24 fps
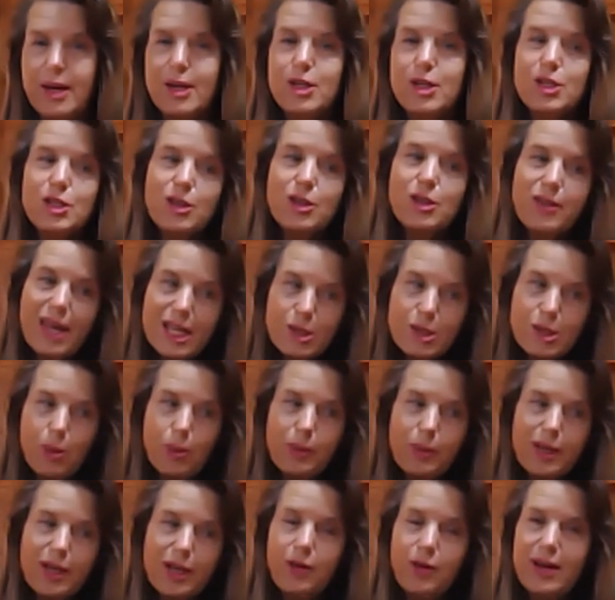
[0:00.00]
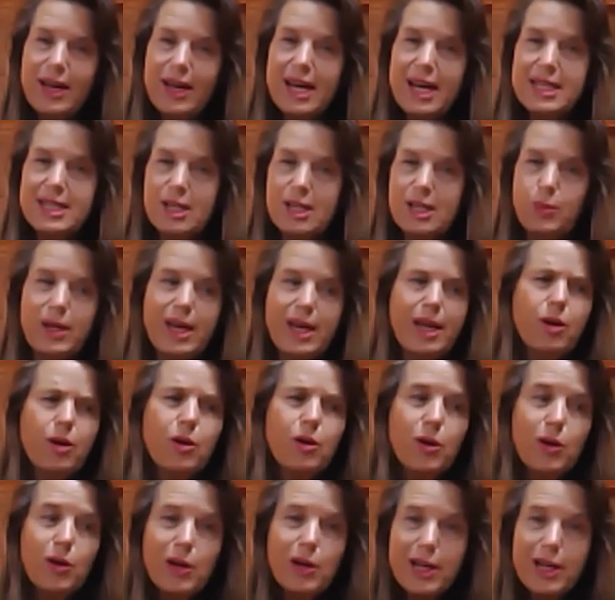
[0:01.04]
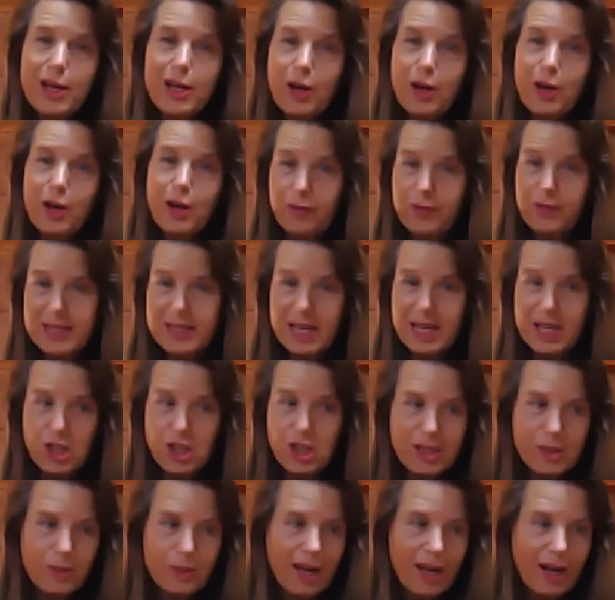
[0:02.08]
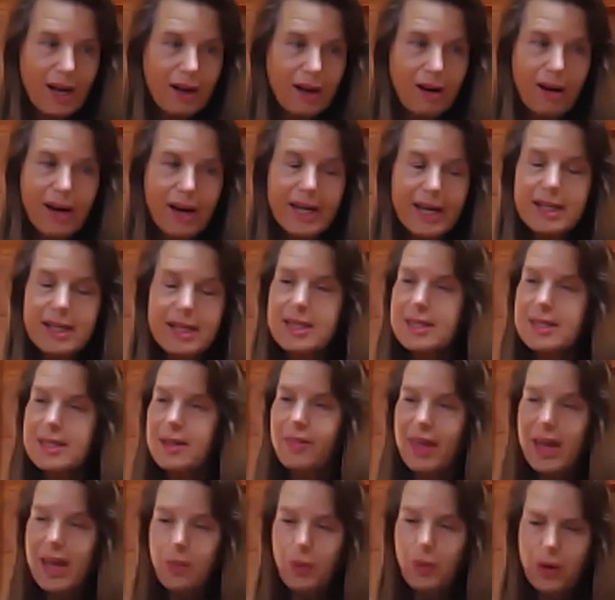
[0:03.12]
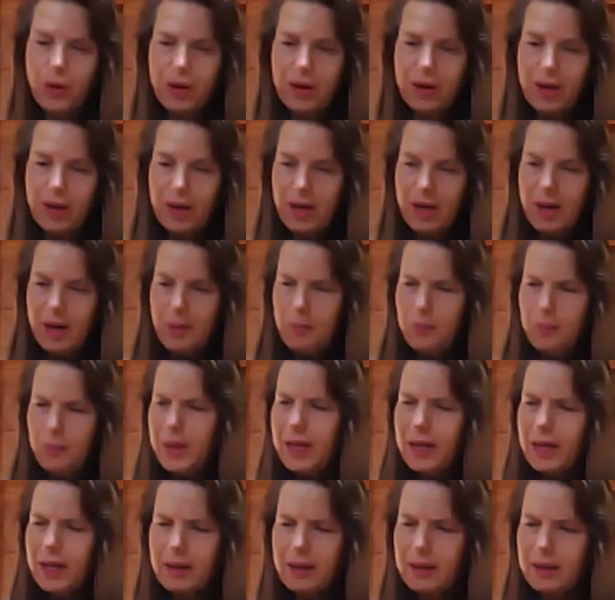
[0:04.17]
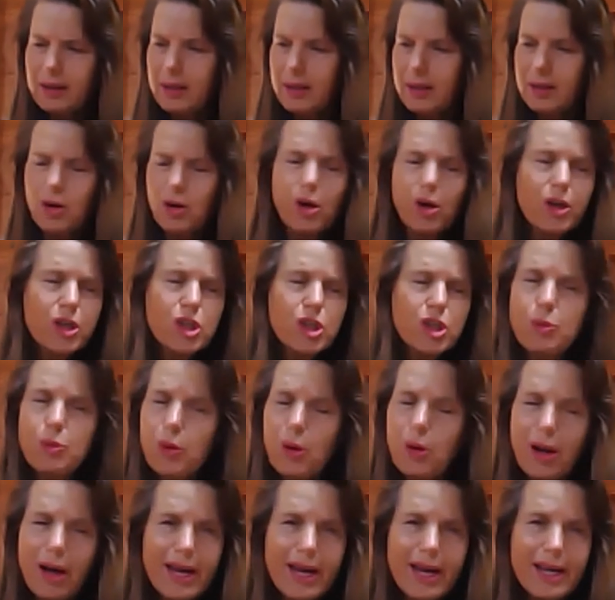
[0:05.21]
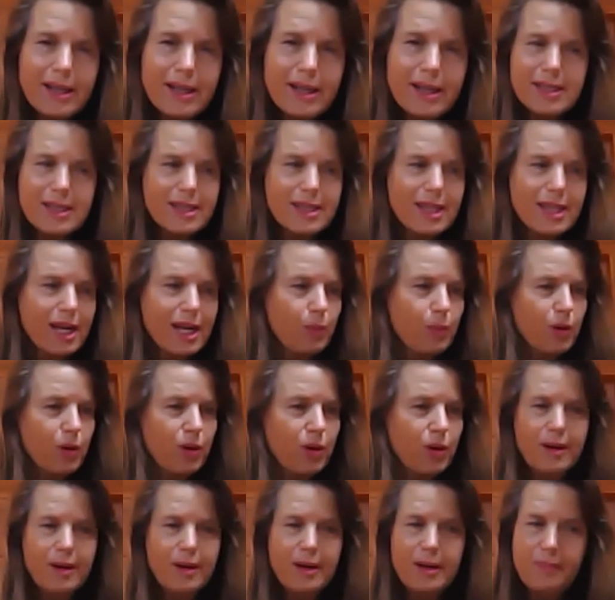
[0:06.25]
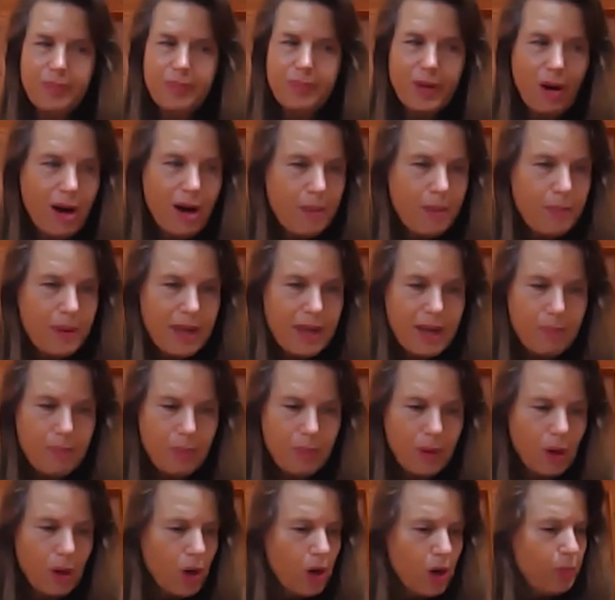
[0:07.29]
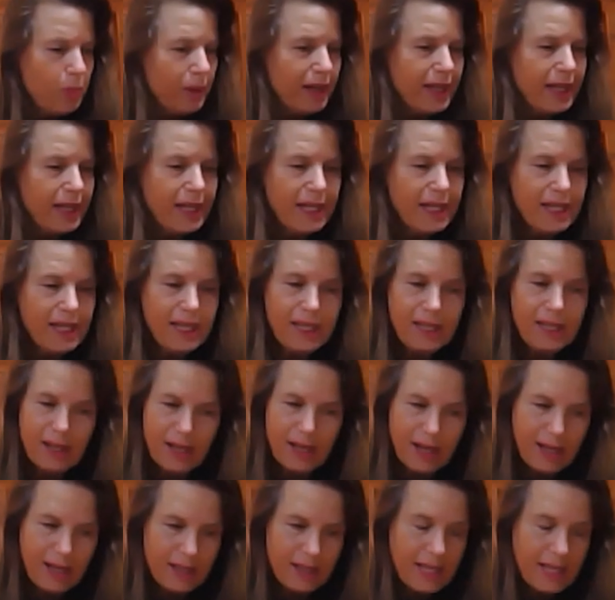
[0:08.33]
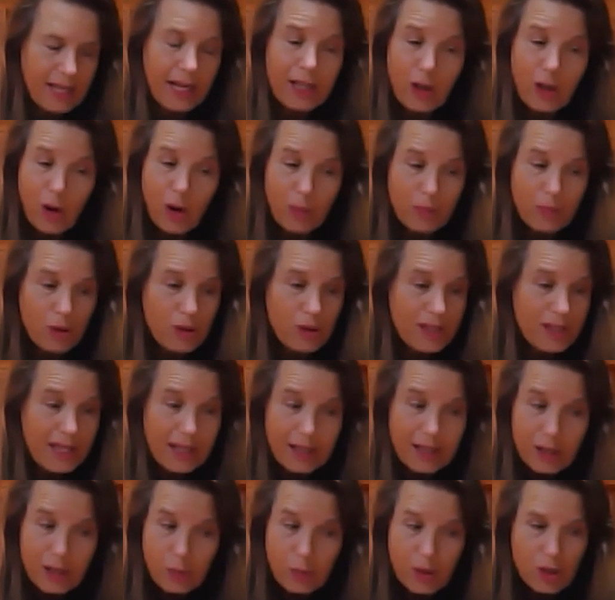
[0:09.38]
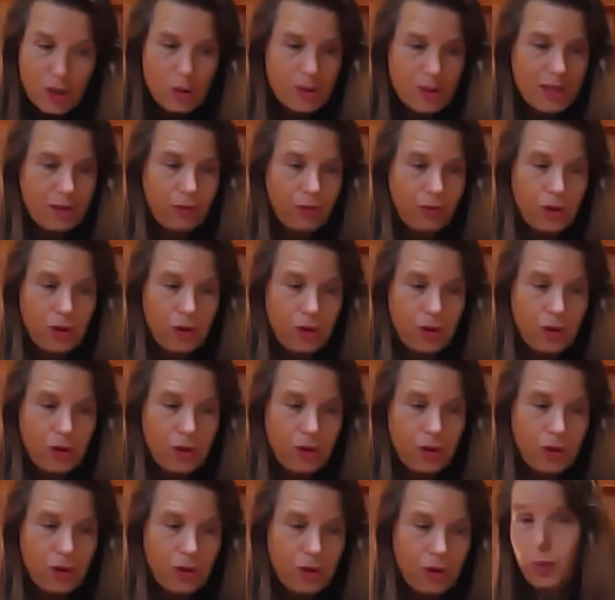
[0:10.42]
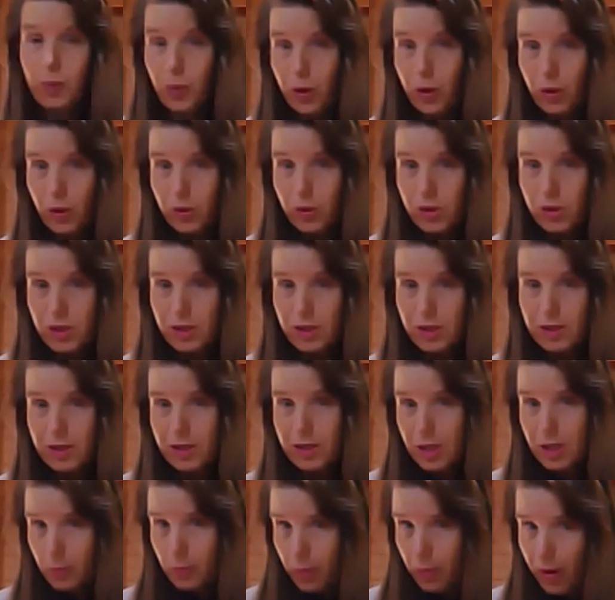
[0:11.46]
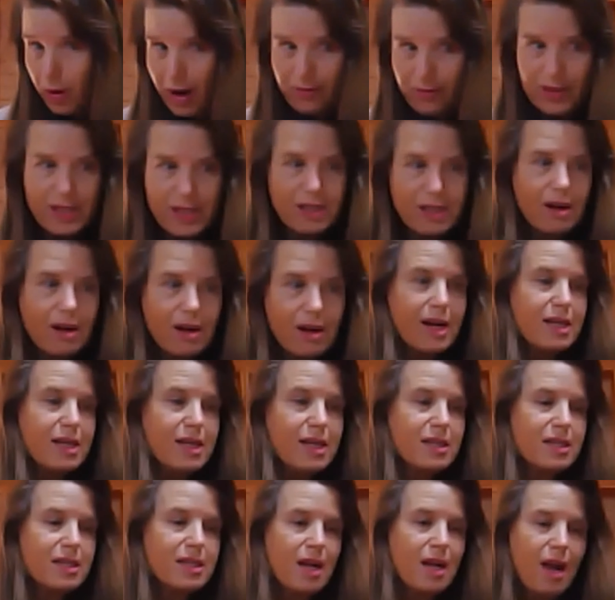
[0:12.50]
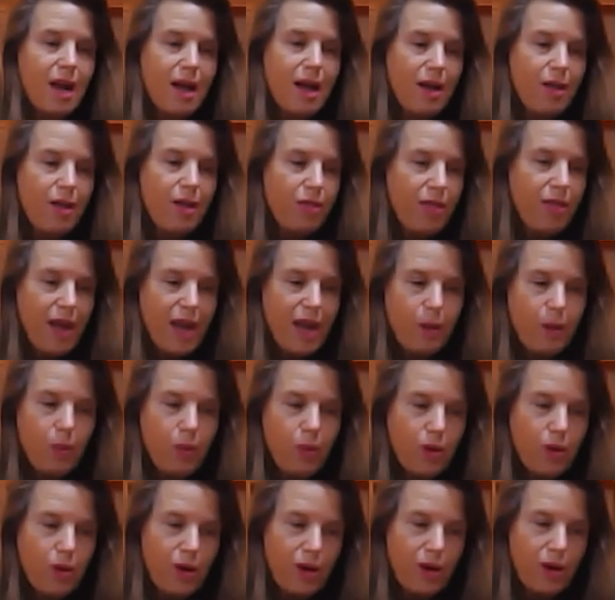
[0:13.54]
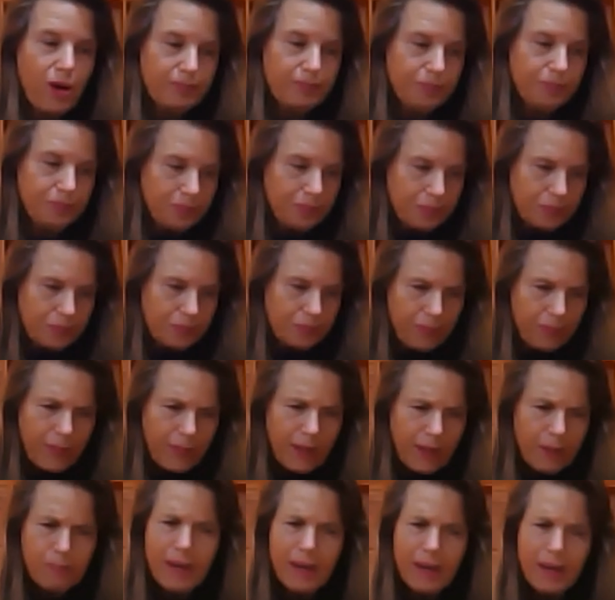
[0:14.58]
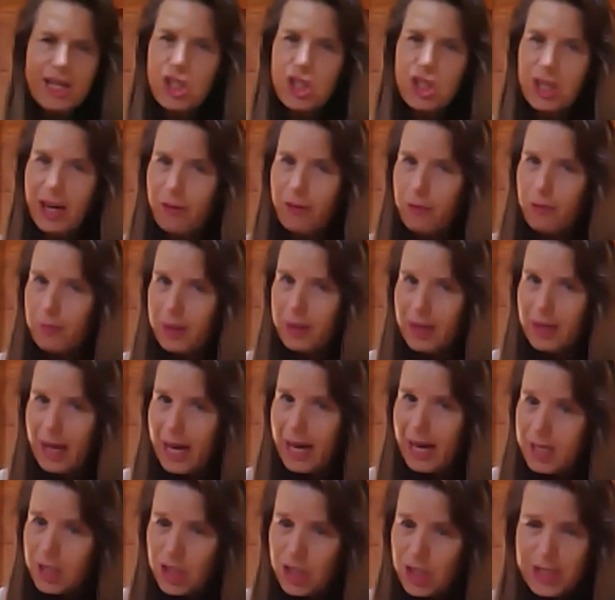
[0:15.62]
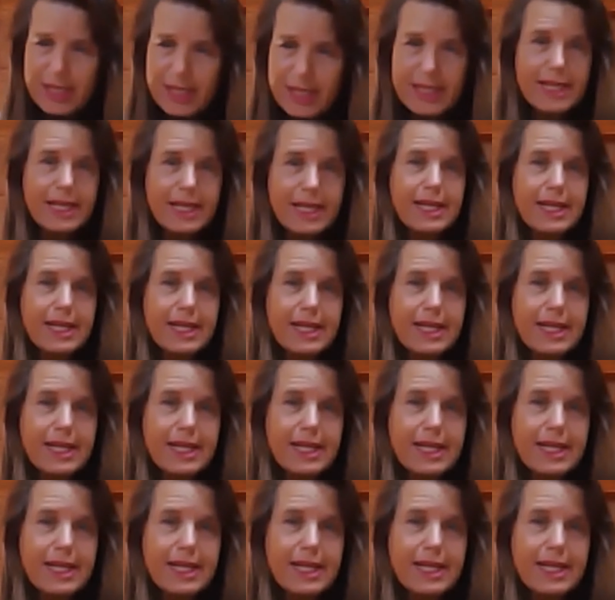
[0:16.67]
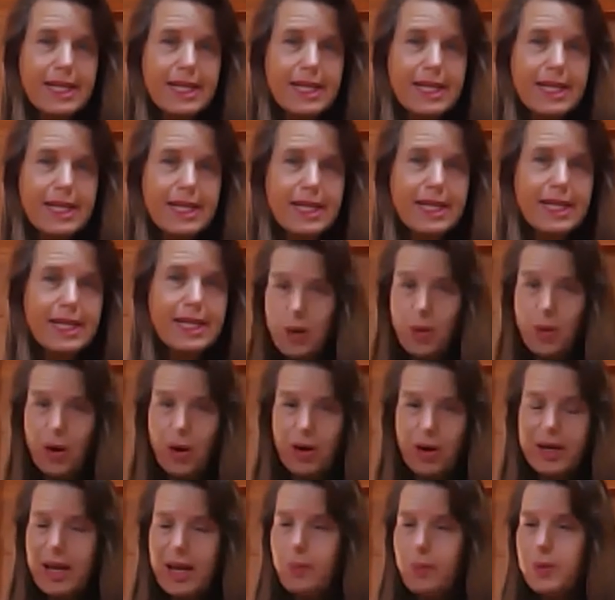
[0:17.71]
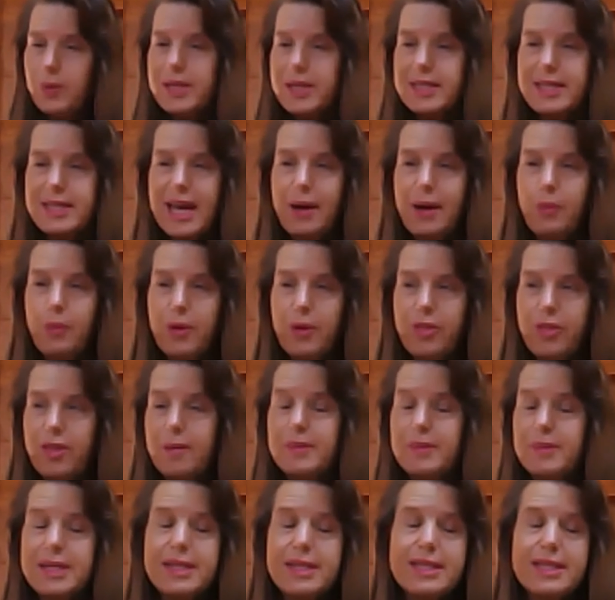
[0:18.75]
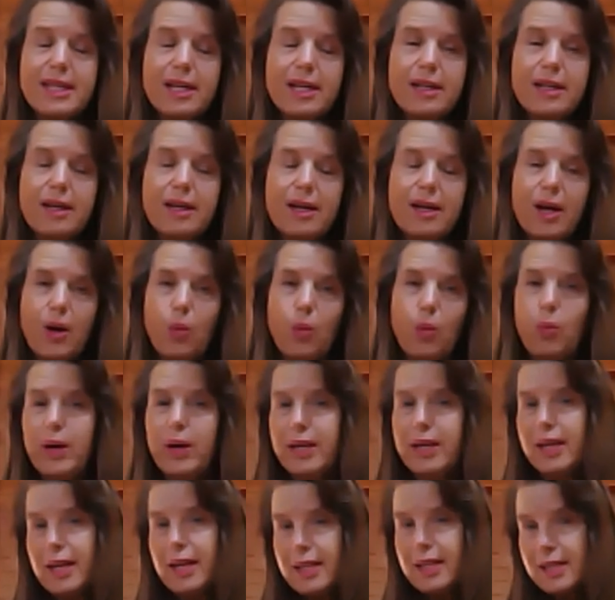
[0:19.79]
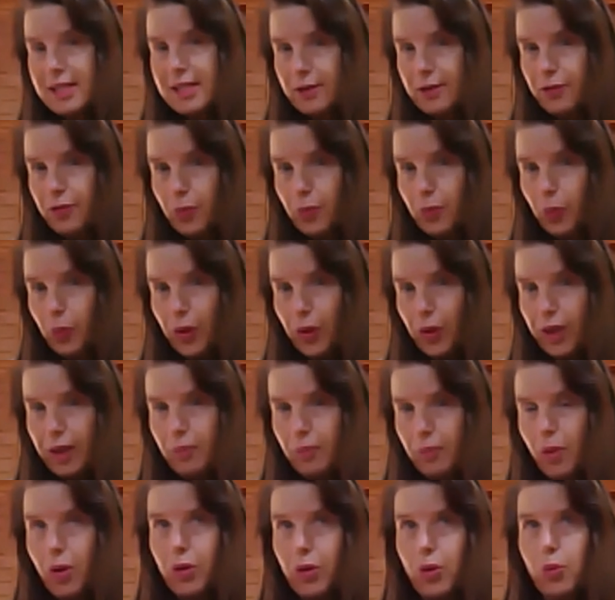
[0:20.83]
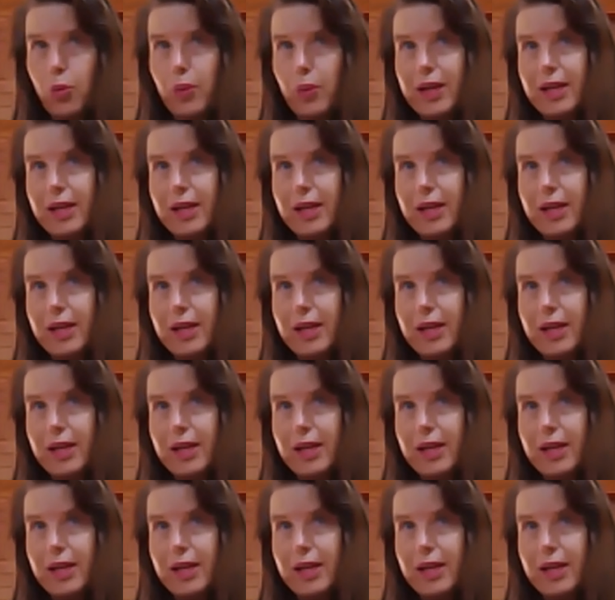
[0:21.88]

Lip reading: So that's what we created. We had early conversations with our clients, and they were big, knowledgeable clients. They were IBM globally, Telecom New Zealand, which was the first telco in the world to privatise. They were major government agencies, and so on. And we sat with them and said, we need a different working model.